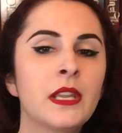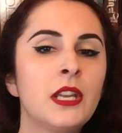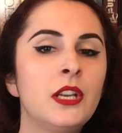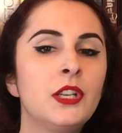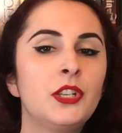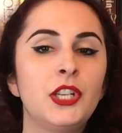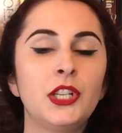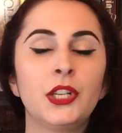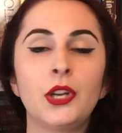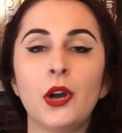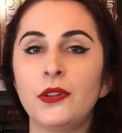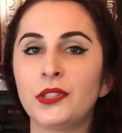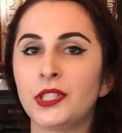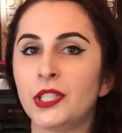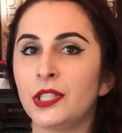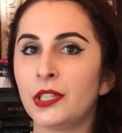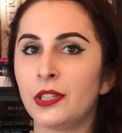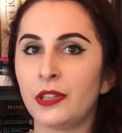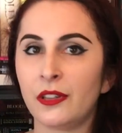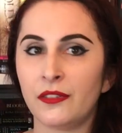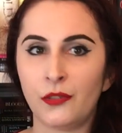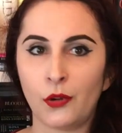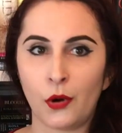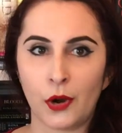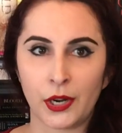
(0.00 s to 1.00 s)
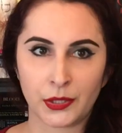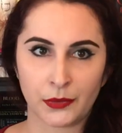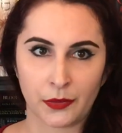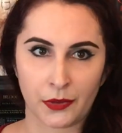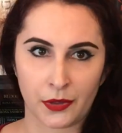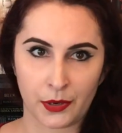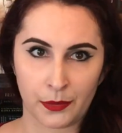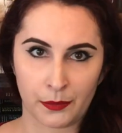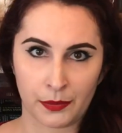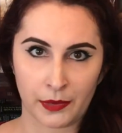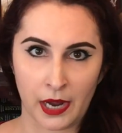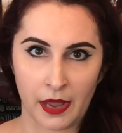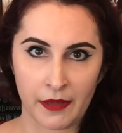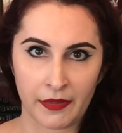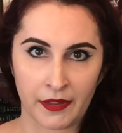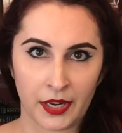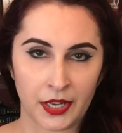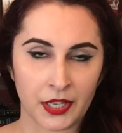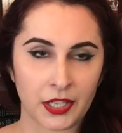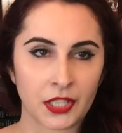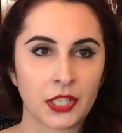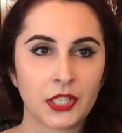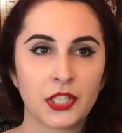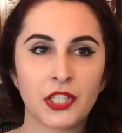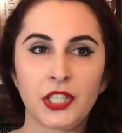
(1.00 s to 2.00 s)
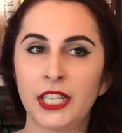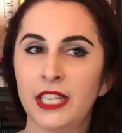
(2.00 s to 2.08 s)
She goes into the forest with her brothers.